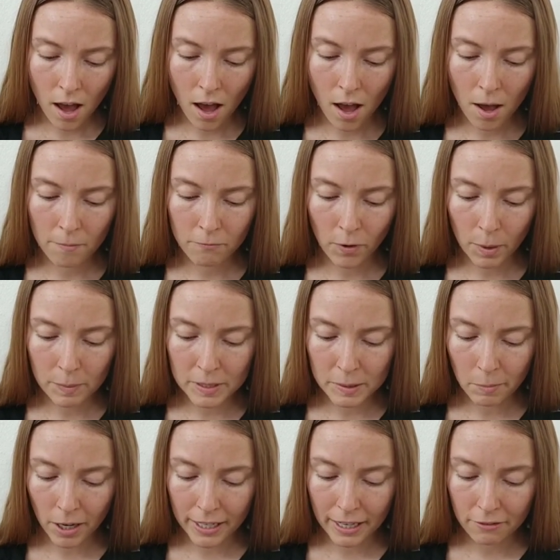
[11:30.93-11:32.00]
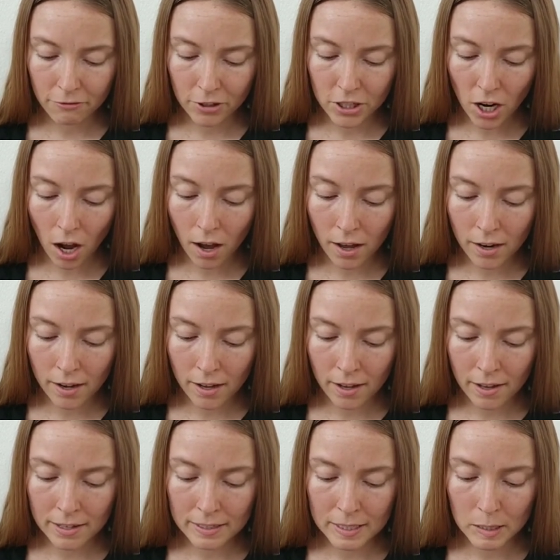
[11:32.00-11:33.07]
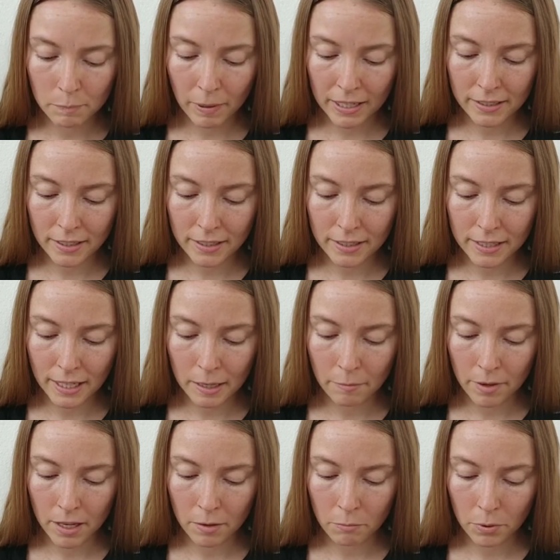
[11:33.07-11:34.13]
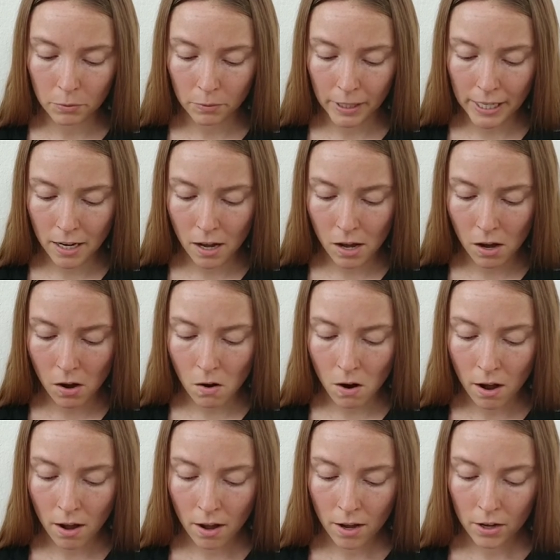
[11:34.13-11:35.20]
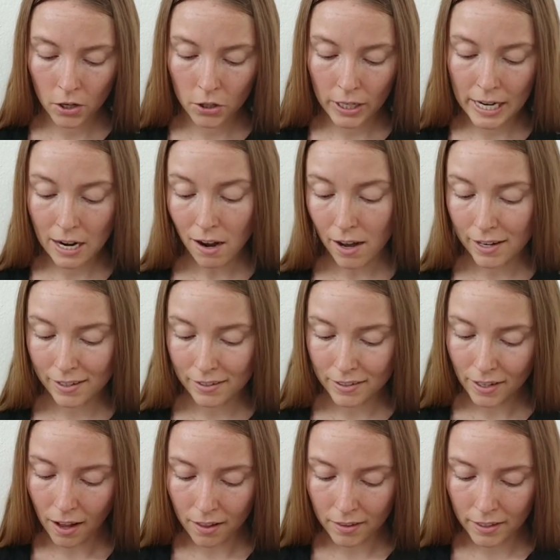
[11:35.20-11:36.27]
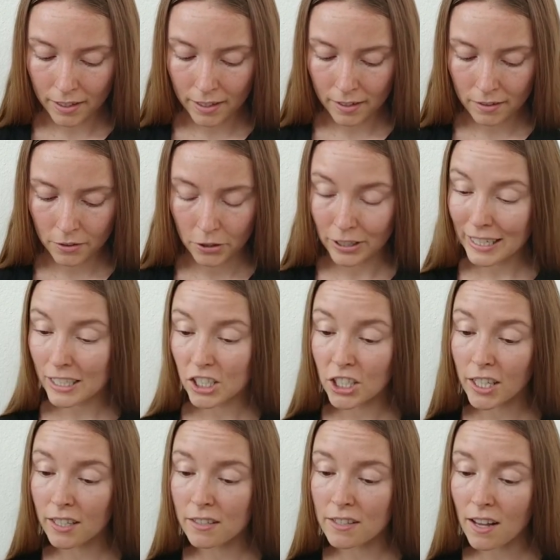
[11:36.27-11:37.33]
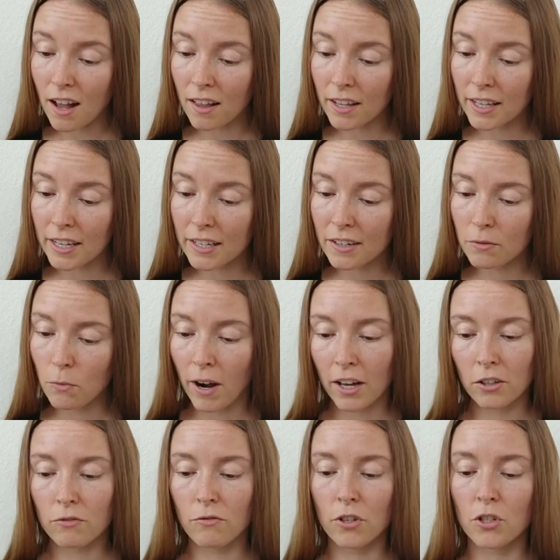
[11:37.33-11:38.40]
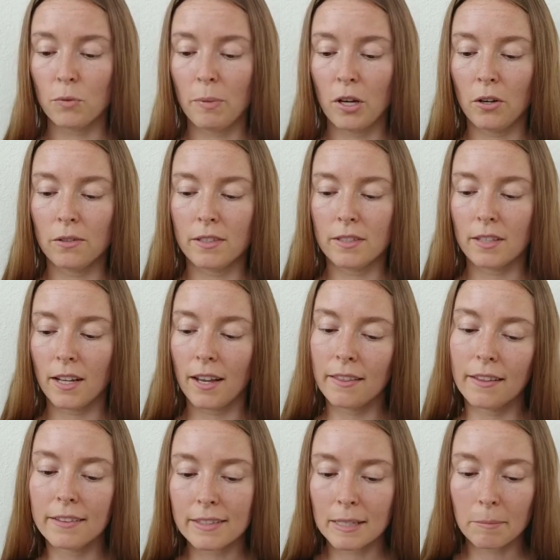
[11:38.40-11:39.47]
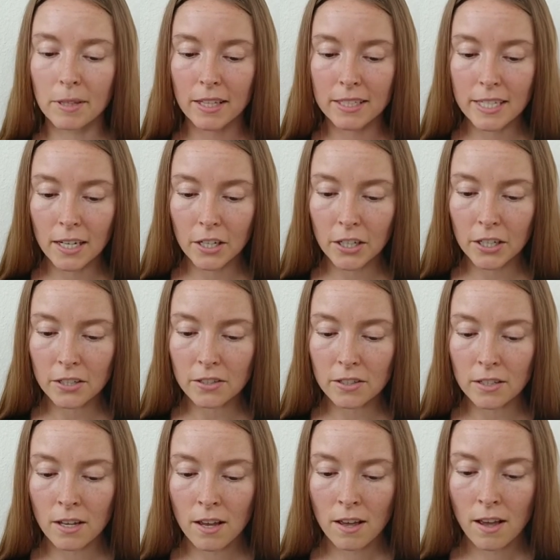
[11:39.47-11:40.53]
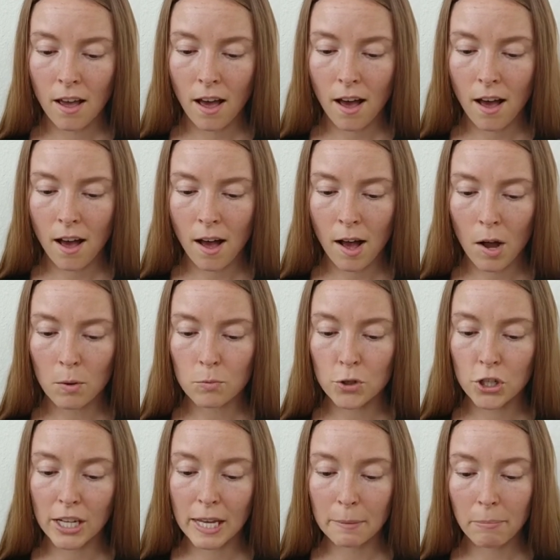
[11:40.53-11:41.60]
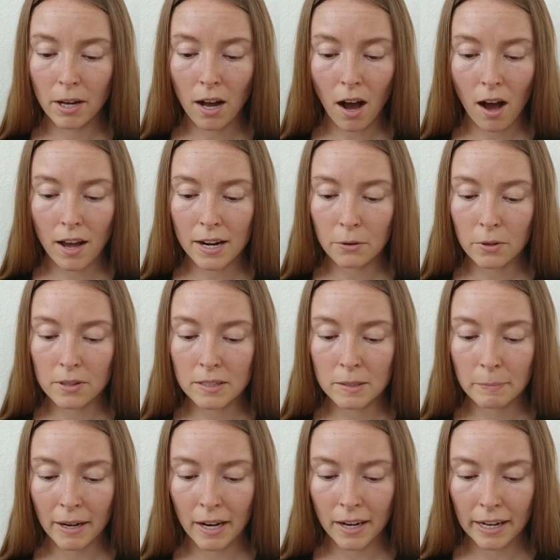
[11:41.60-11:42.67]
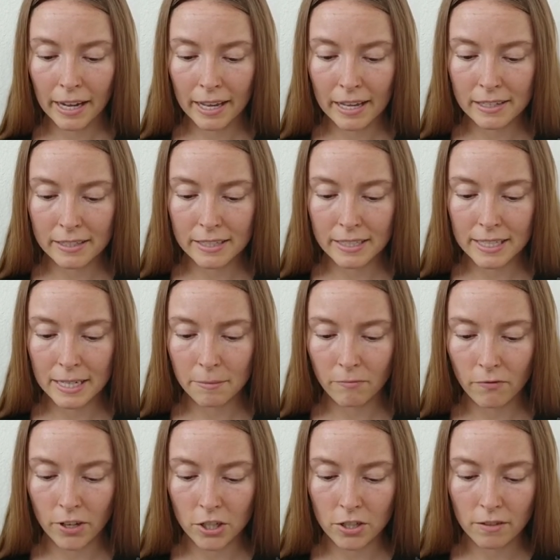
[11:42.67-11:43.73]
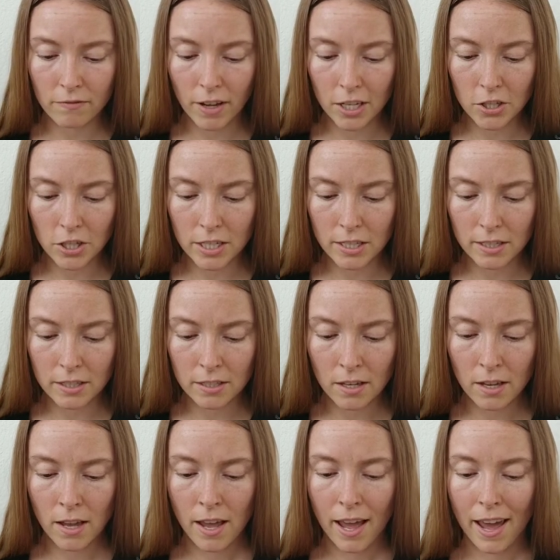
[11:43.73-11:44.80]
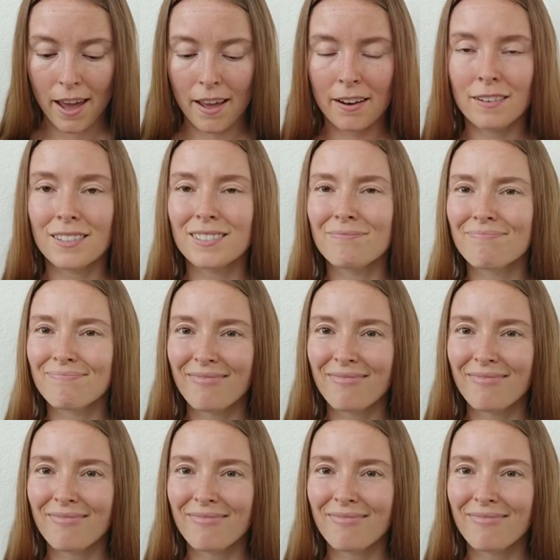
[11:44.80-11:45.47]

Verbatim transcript: um, farmer's market frittata, spicy salmon burrito, green goddess salad, Greek chicken salad, wild fish boats, and then some of the dinners um, chicken piccata with asparagus, steamed fish and veggies, and